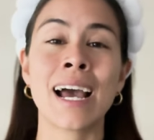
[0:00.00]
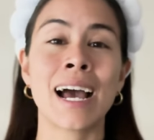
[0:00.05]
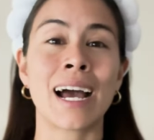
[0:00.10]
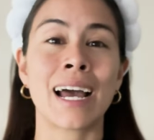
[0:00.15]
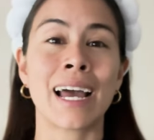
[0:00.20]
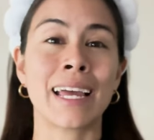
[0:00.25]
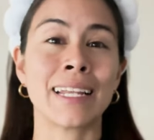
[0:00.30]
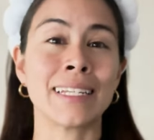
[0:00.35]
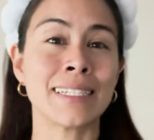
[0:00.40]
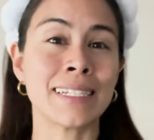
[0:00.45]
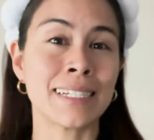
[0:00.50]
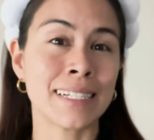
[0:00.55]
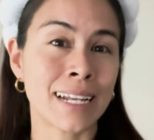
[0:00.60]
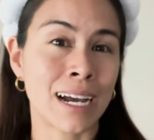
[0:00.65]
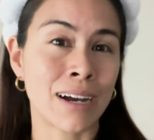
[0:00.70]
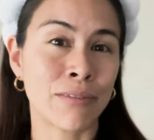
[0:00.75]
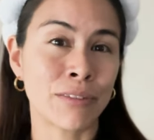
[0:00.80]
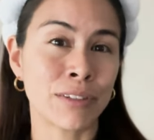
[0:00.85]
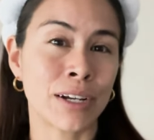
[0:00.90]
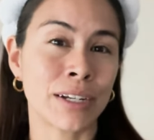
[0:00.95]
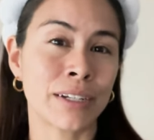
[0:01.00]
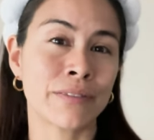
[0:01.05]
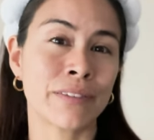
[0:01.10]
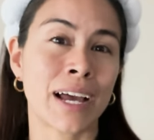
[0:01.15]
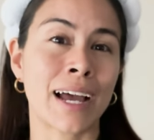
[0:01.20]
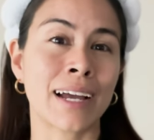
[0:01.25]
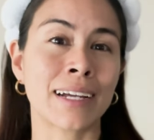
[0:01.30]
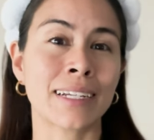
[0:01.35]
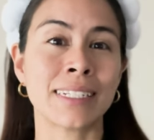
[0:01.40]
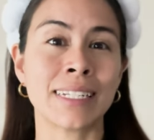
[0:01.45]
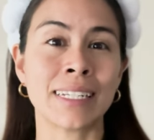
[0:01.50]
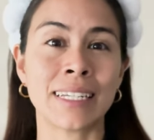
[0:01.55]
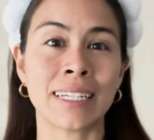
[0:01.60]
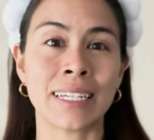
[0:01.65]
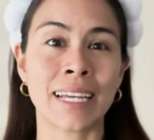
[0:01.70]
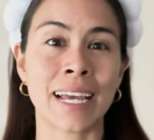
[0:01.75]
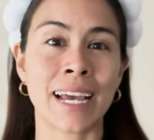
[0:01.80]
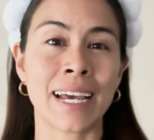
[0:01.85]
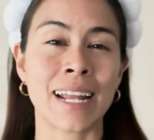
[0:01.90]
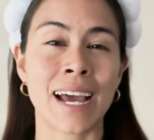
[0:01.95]
I did have a lot of
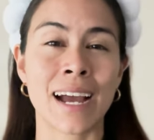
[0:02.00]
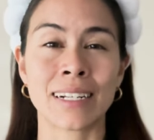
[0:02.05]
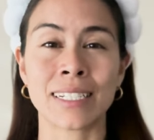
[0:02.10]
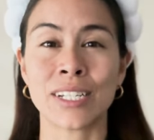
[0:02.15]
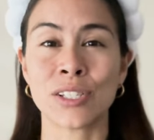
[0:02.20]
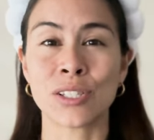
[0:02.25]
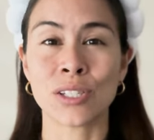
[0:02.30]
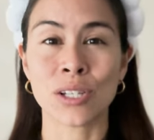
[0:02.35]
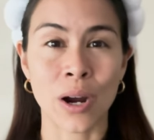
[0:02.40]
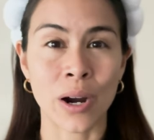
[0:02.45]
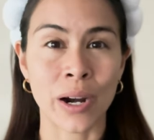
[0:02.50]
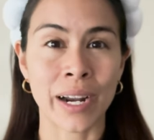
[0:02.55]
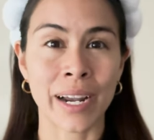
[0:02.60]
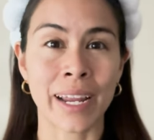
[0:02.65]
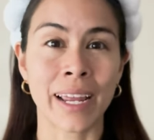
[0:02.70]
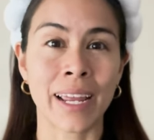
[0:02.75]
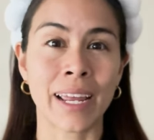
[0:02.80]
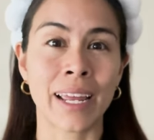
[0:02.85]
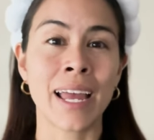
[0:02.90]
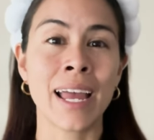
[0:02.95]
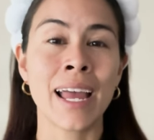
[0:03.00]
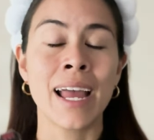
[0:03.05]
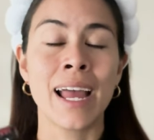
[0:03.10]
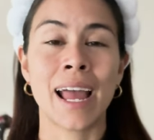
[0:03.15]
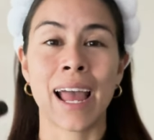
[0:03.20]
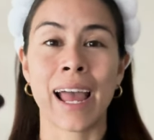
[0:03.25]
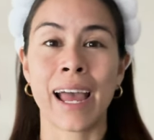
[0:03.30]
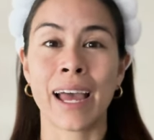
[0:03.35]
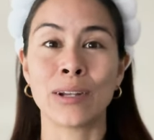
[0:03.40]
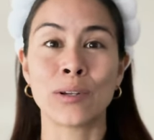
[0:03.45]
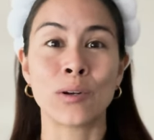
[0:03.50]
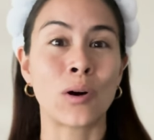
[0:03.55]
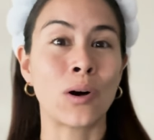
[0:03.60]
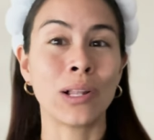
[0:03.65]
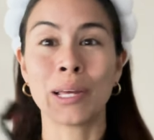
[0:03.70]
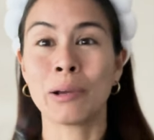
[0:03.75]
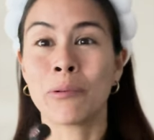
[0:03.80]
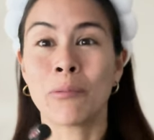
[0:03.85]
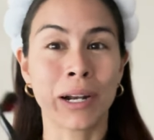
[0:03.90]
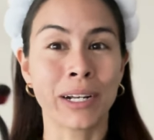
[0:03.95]
acne and acne scarring and all
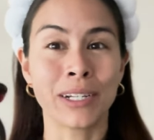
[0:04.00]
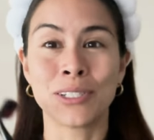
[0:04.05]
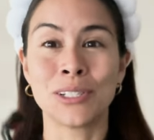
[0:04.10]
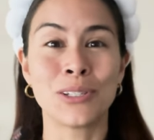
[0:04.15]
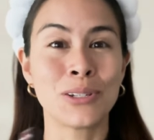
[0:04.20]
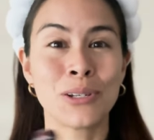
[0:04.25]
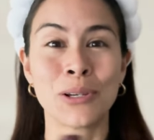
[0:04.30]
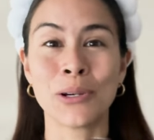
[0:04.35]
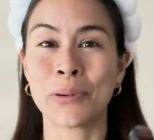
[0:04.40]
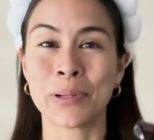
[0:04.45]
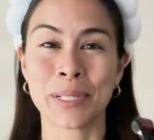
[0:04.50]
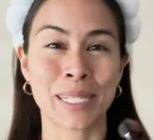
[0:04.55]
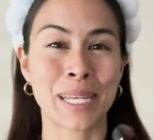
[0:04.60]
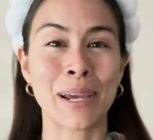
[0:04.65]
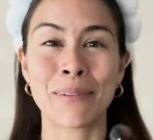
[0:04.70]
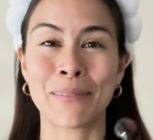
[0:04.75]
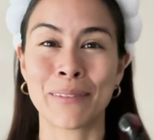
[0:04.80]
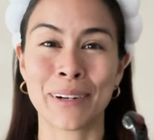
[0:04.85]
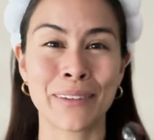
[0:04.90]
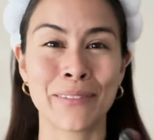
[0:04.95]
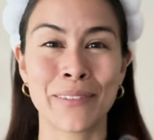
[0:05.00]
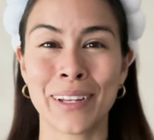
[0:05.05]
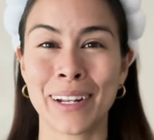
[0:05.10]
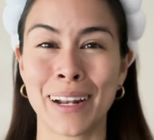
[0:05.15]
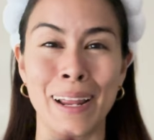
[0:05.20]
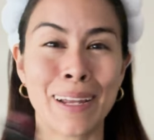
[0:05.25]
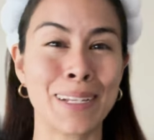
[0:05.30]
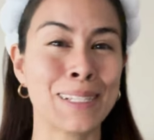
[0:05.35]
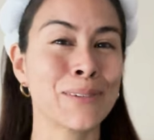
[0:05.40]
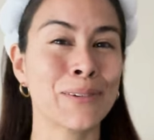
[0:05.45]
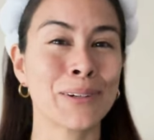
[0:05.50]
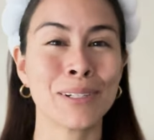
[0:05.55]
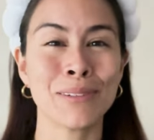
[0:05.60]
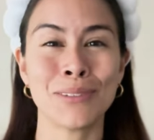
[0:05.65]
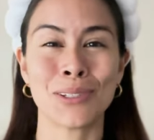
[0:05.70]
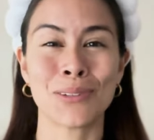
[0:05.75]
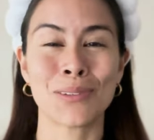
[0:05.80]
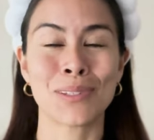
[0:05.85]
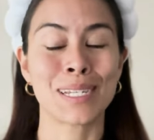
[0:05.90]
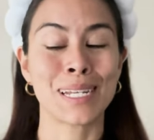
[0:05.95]
I wanted to do was get rid of it and I sort of
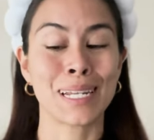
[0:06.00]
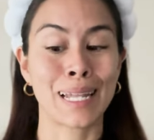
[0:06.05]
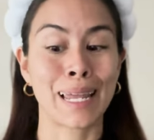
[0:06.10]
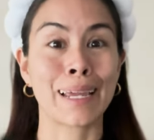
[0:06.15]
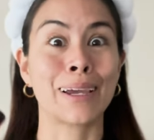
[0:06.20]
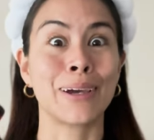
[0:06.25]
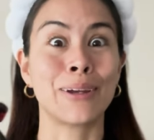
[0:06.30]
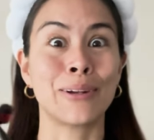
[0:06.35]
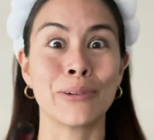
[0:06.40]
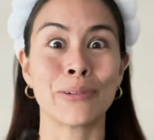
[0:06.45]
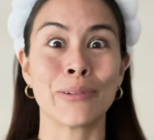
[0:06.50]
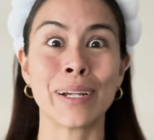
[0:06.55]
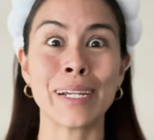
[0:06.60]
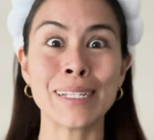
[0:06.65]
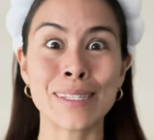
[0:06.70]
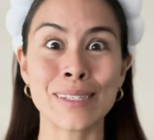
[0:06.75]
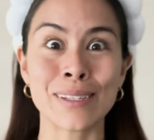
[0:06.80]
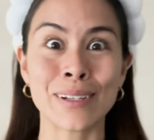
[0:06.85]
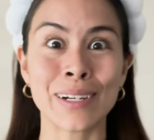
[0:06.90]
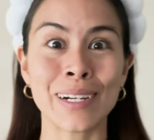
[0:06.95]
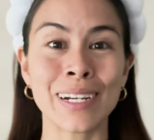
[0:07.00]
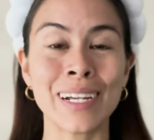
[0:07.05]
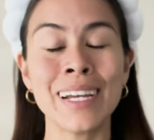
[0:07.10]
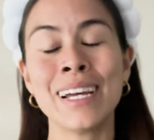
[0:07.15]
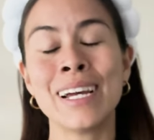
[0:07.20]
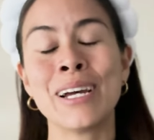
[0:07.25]
used it like an eraser,